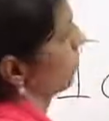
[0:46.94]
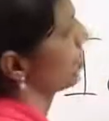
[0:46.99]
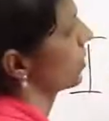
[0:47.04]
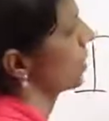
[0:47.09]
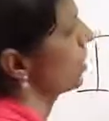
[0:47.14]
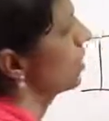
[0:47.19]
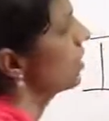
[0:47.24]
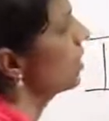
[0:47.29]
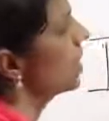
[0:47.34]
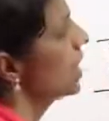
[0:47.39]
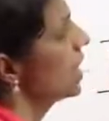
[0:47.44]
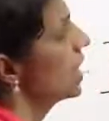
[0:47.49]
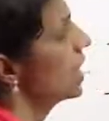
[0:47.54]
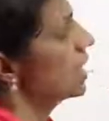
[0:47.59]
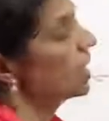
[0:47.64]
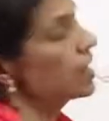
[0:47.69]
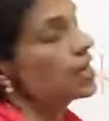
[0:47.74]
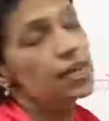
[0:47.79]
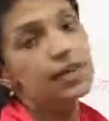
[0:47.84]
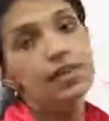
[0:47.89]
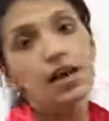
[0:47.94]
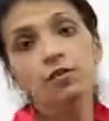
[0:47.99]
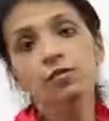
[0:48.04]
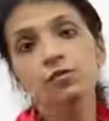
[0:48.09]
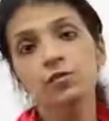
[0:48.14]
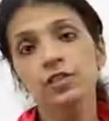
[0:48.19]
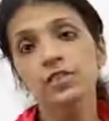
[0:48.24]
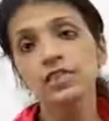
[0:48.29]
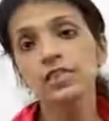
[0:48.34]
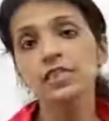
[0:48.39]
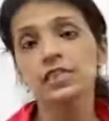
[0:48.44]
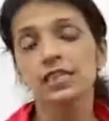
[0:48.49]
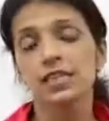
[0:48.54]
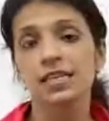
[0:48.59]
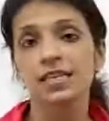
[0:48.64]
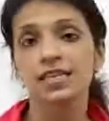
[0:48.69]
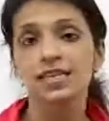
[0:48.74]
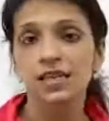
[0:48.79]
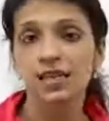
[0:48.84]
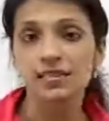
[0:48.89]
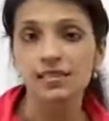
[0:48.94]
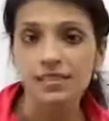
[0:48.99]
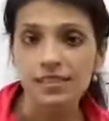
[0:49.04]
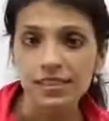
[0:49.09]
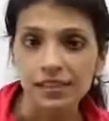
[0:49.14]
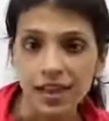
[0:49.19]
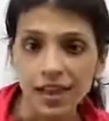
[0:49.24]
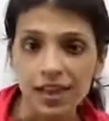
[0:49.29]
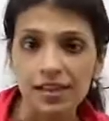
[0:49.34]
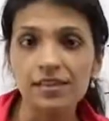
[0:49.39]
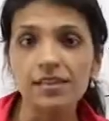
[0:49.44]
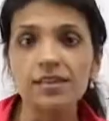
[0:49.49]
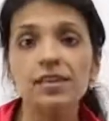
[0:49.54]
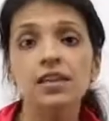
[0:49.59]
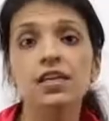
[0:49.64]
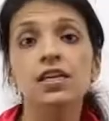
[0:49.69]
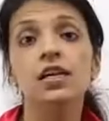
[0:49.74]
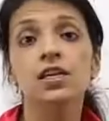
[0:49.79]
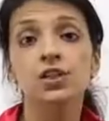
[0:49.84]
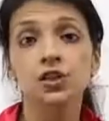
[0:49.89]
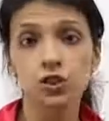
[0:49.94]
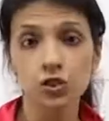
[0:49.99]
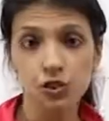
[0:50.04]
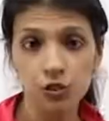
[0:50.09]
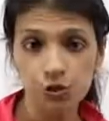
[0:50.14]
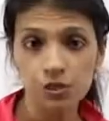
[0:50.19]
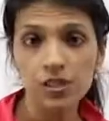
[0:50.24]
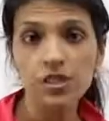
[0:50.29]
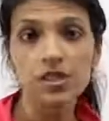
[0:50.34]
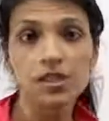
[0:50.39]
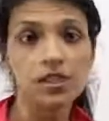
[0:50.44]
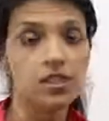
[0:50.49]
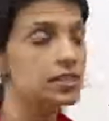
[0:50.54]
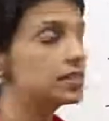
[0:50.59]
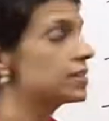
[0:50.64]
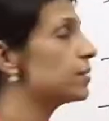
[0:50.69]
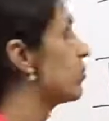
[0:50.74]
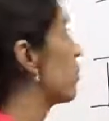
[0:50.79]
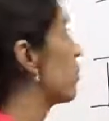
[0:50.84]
Okay. Now, first, let's understand should is the